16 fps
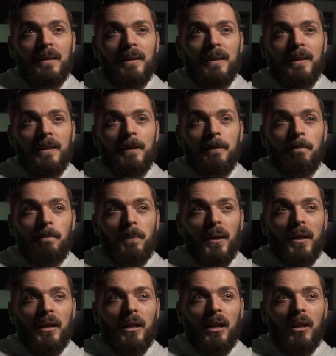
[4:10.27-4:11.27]

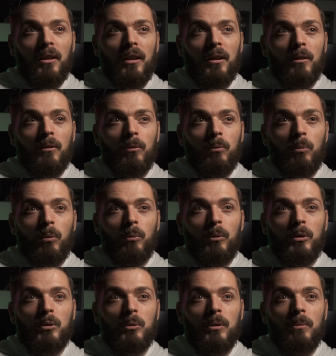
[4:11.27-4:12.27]
I think when
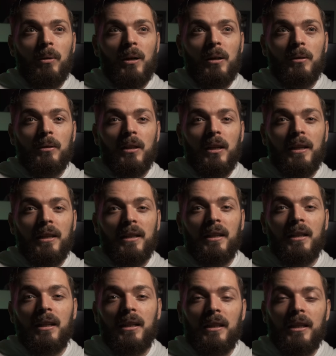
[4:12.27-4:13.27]
we talk about like
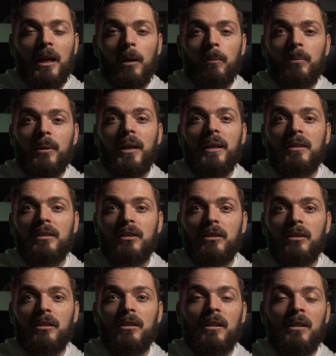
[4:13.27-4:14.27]
the updates
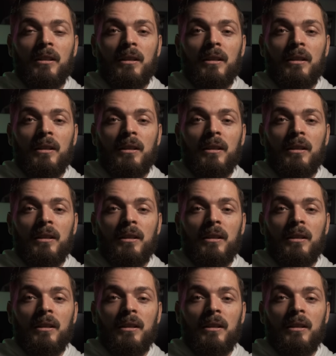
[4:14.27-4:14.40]
and